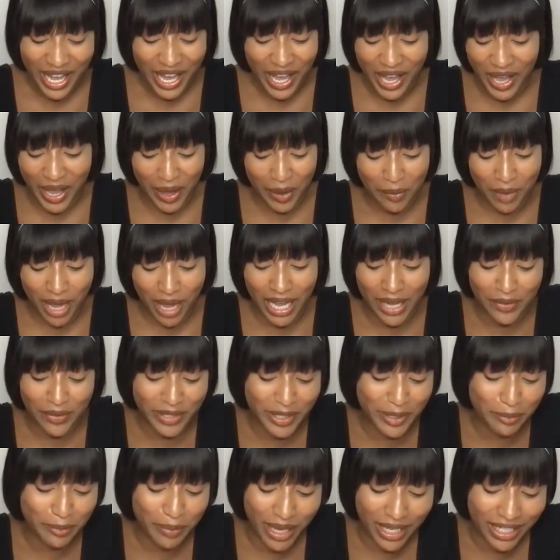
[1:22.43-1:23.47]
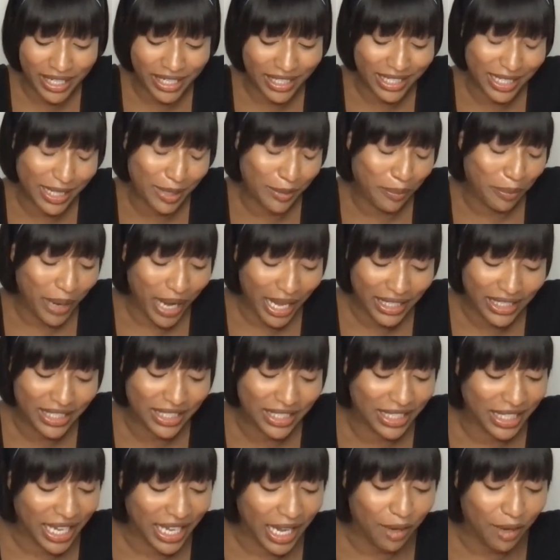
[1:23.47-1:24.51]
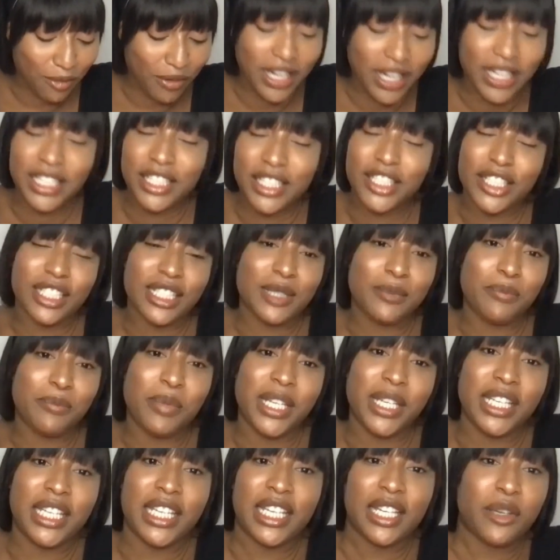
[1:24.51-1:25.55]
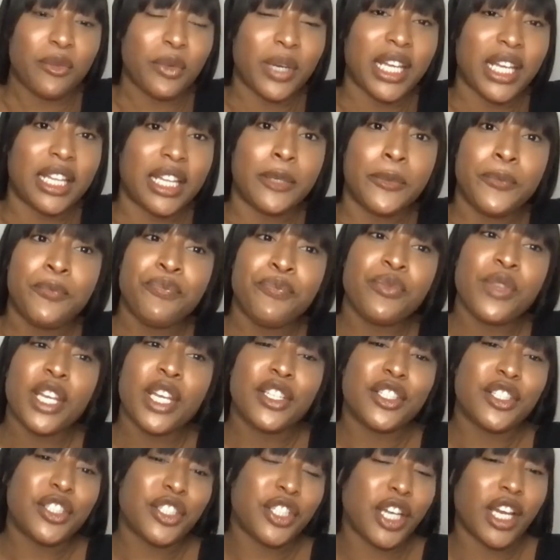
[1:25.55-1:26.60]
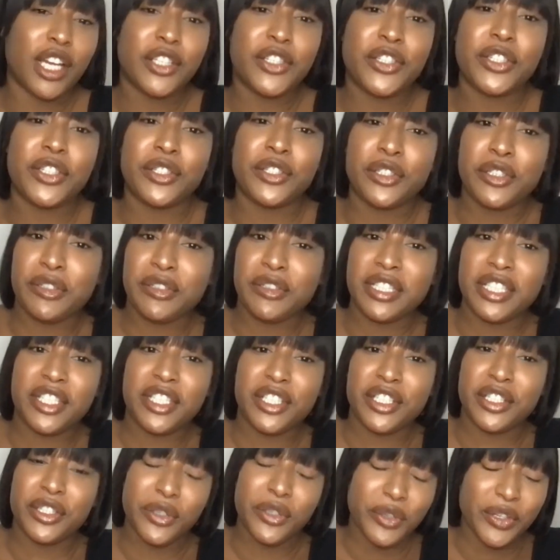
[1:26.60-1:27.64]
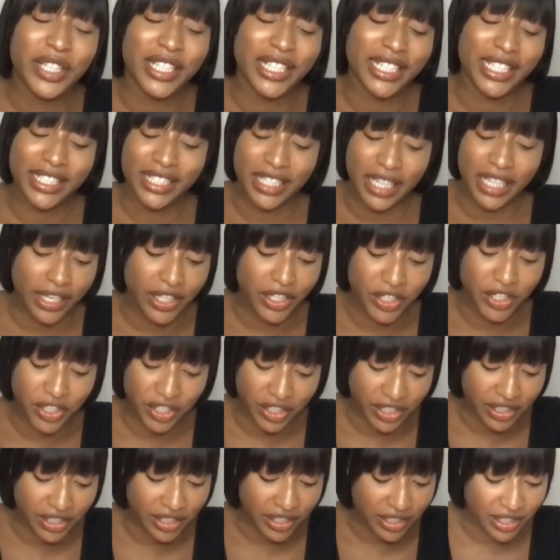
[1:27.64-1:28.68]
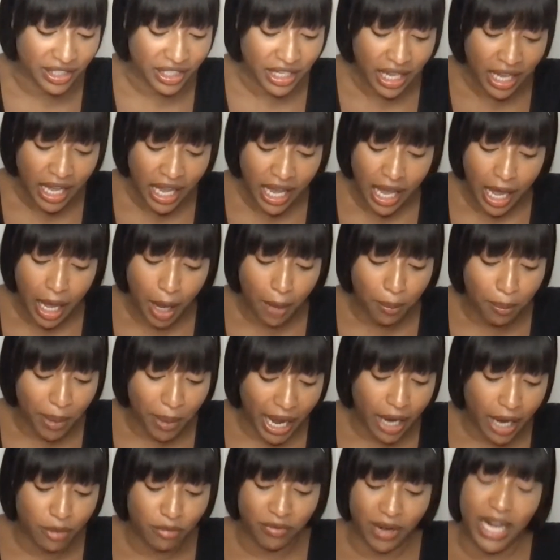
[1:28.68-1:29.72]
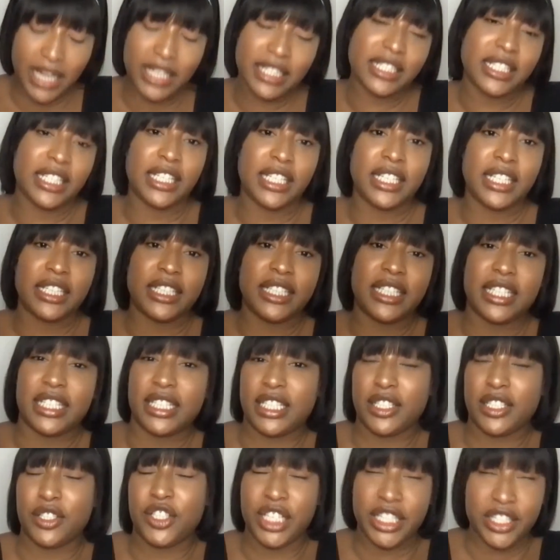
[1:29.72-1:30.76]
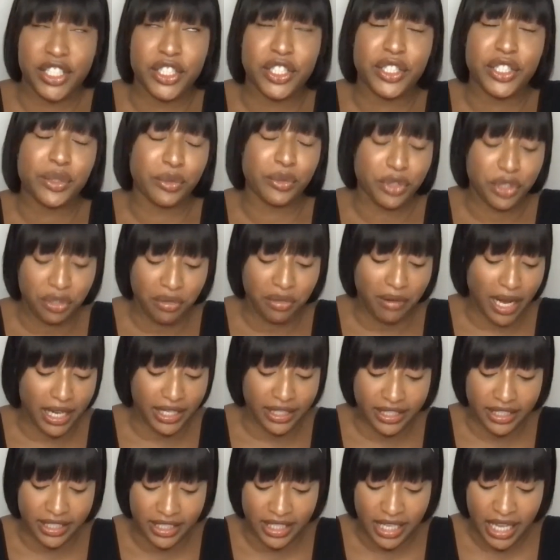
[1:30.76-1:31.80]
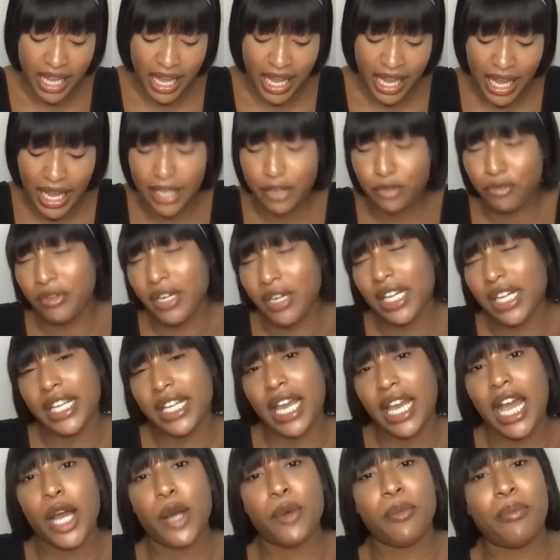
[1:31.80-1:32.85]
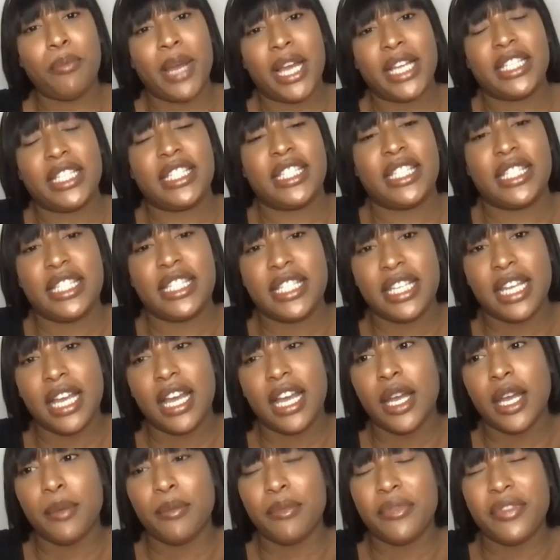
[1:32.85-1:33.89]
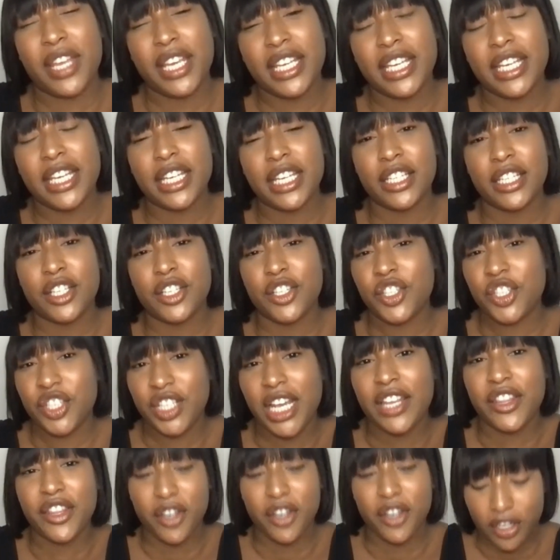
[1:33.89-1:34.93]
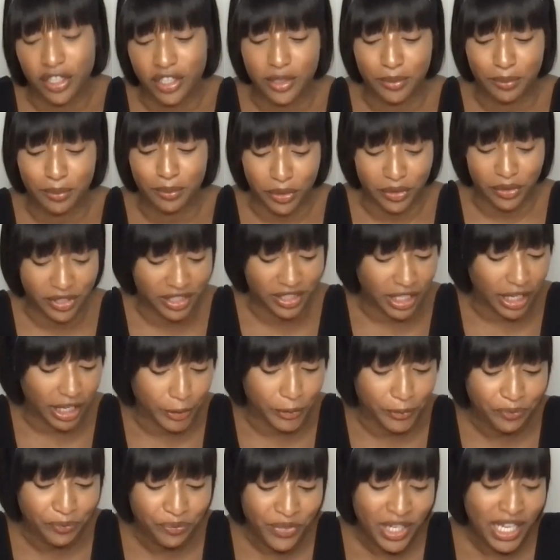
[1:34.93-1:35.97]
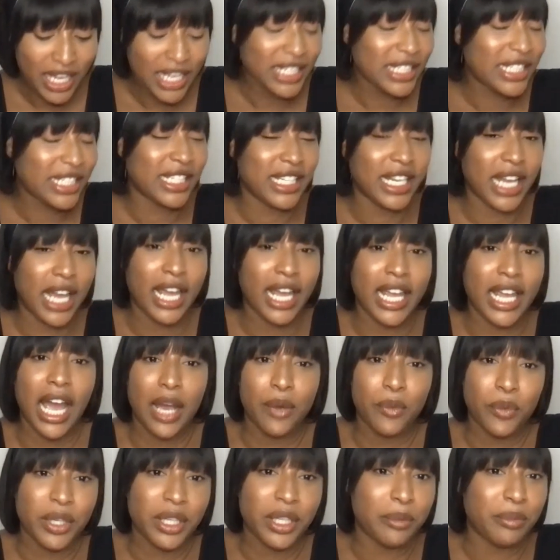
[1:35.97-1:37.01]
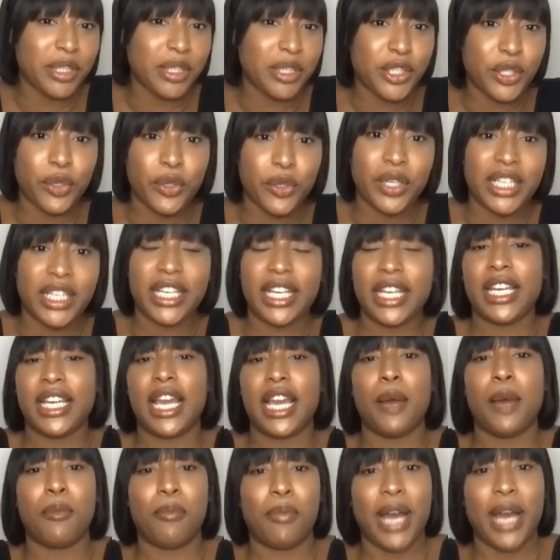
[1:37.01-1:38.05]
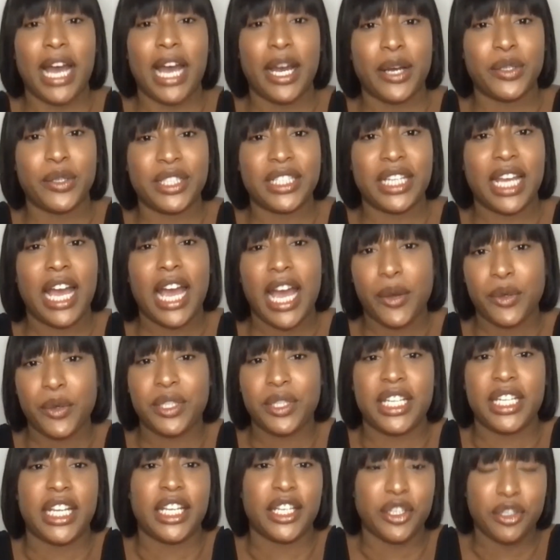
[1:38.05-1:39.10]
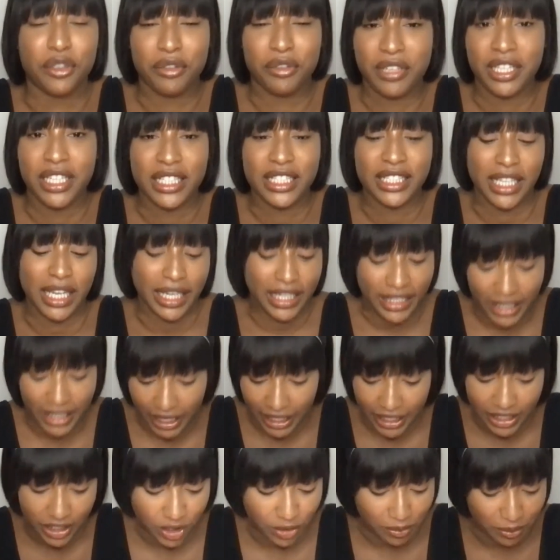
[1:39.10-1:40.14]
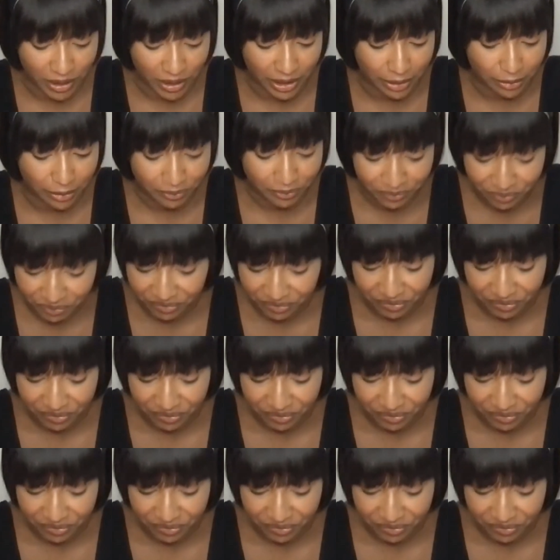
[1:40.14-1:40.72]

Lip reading: I've spent the past year really just speaking with church and Christian organizations about rising digital trends and really how best they can share the gospel. So today I want to be talking about how to increase engagement.